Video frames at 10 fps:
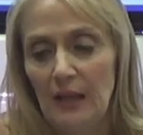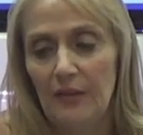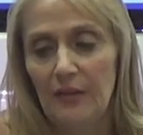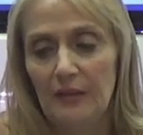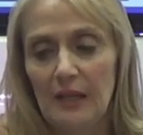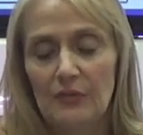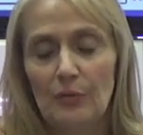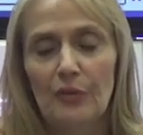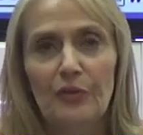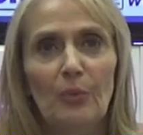I think
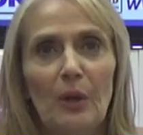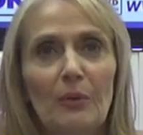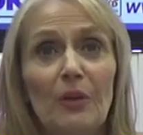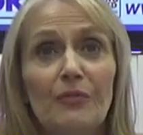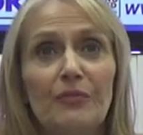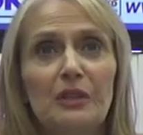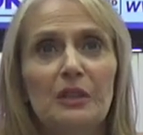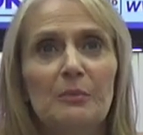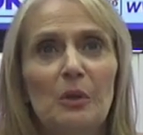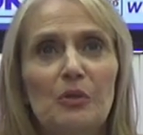that's also why we're all
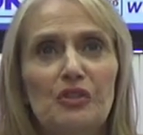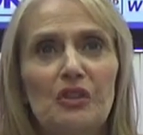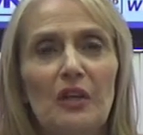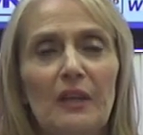feeling emotional.